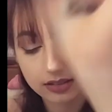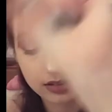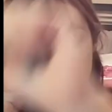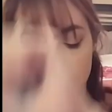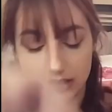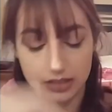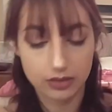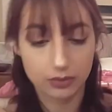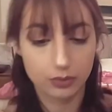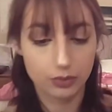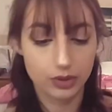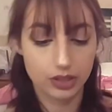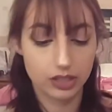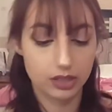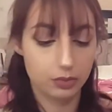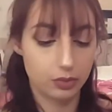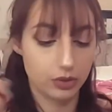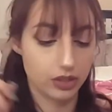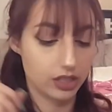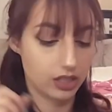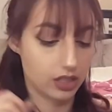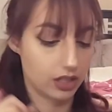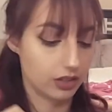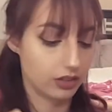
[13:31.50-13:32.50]
It's a really
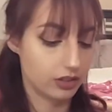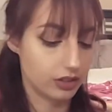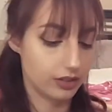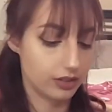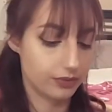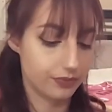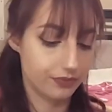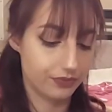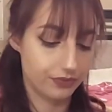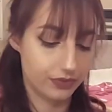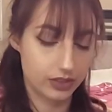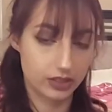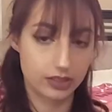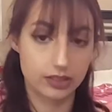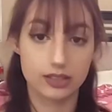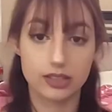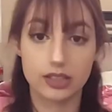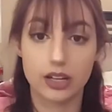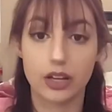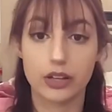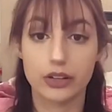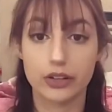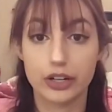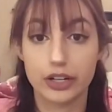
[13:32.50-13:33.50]
pretty color. It's
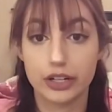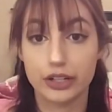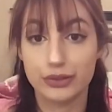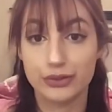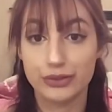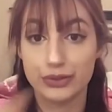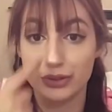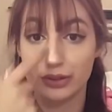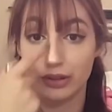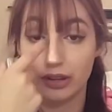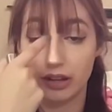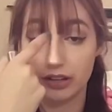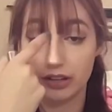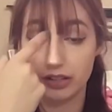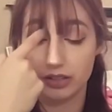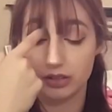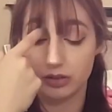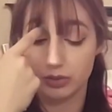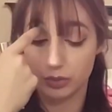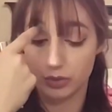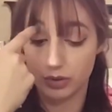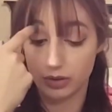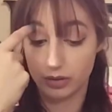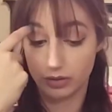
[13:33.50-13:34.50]
the color I used on that
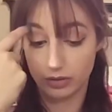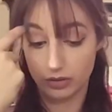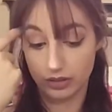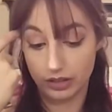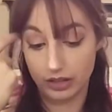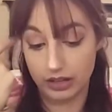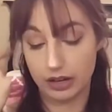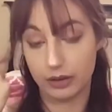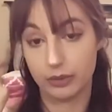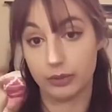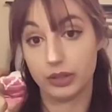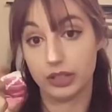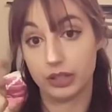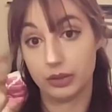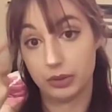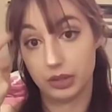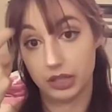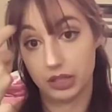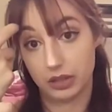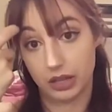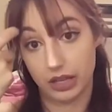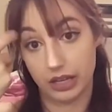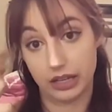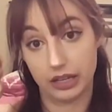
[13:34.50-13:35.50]
tutorial and I really,
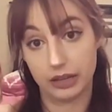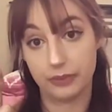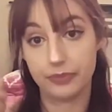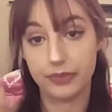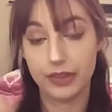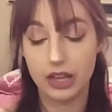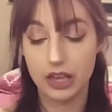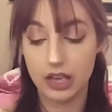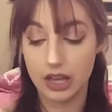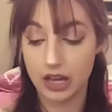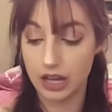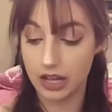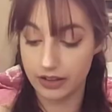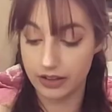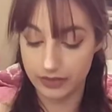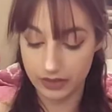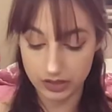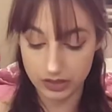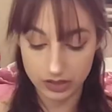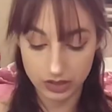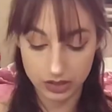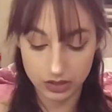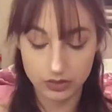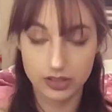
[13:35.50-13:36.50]
really like it. I've
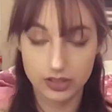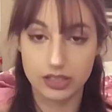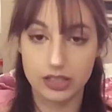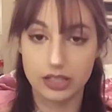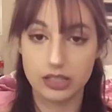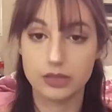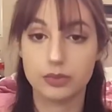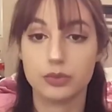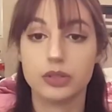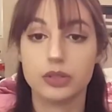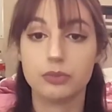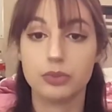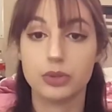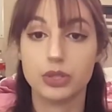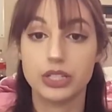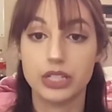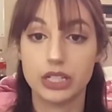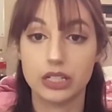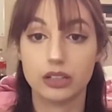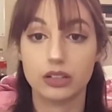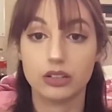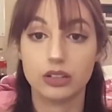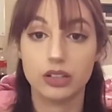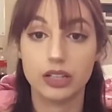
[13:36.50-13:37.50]
yet to use this one
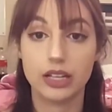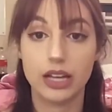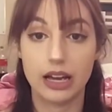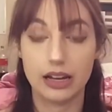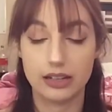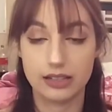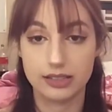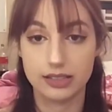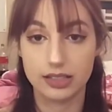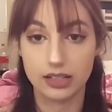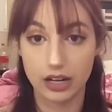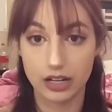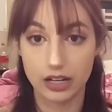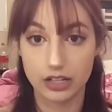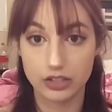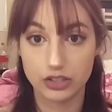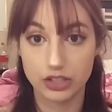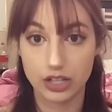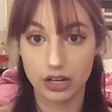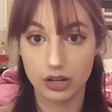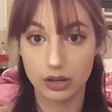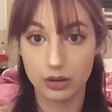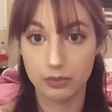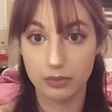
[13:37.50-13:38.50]
particularly as an
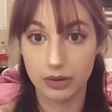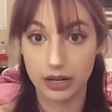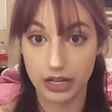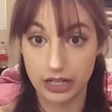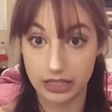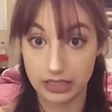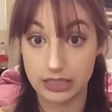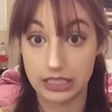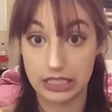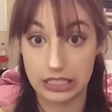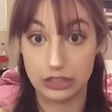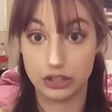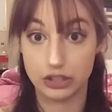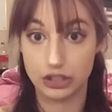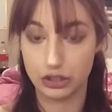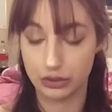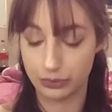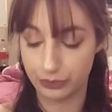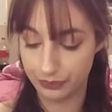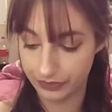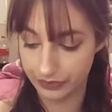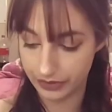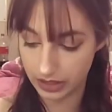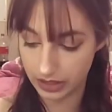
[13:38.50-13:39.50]
eyeshadow, but I intend to.